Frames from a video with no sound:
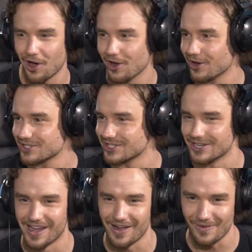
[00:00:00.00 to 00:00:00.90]
God,
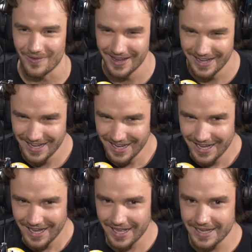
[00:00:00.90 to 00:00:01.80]
no."
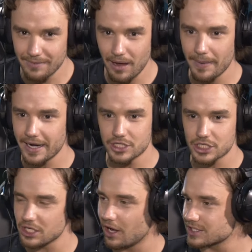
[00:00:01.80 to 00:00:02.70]
And then my manager
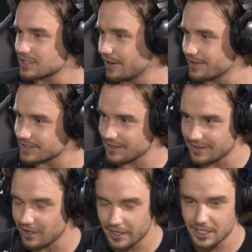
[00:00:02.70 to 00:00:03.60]
starts like,
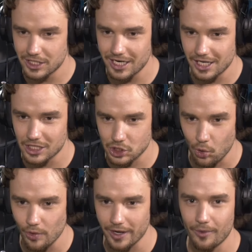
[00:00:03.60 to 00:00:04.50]
like he didn't
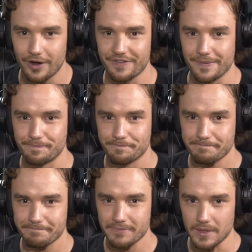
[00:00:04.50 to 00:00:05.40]
insult it or anything.
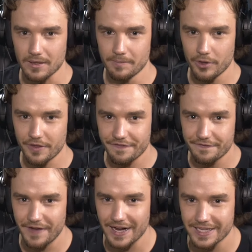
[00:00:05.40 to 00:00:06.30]
But the
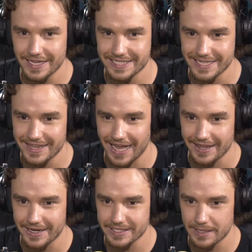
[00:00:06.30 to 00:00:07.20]
fact that he'd said that
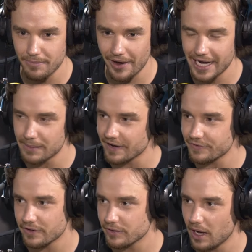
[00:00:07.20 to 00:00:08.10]
and then it said my name
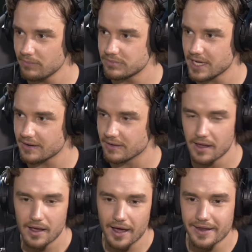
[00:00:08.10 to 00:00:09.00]
after, I thought I'm dead.
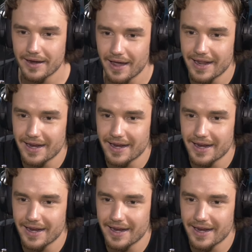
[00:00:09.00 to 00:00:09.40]
And then and